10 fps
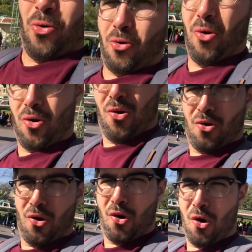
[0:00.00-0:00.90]

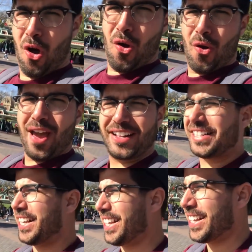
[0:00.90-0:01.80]
Ooh, all
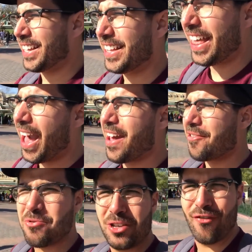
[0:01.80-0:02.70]
right. That
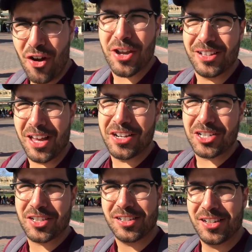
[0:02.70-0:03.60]
was a very good
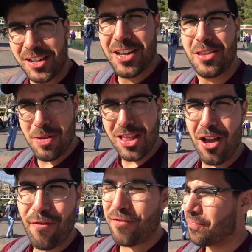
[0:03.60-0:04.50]
lunch.
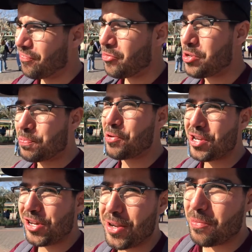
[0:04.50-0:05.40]
Meatloaf was pretty
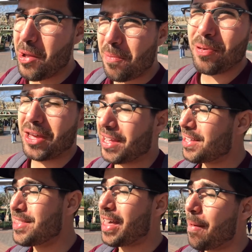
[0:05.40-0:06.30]
good, but
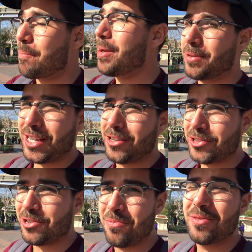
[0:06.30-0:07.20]
that baked potato
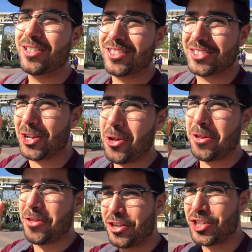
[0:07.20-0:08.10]
soup
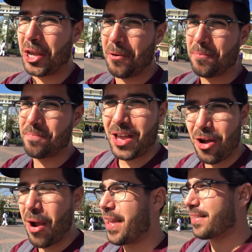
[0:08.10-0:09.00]
stole the show.
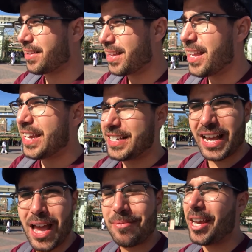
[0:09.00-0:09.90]
All right,
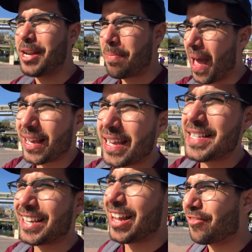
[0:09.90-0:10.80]
time to head back
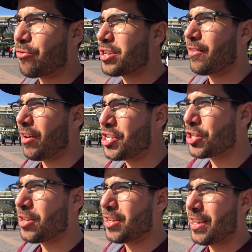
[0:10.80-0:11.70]
into California
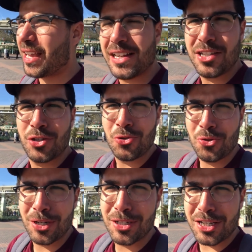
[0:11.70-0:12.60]
Adventure and
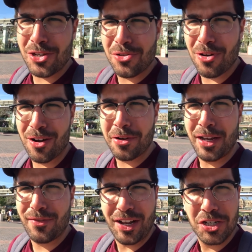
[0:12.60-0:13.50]
to continue our
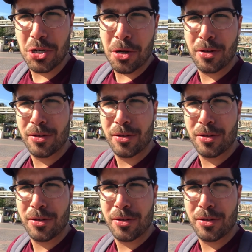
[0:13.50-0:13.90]
adventure.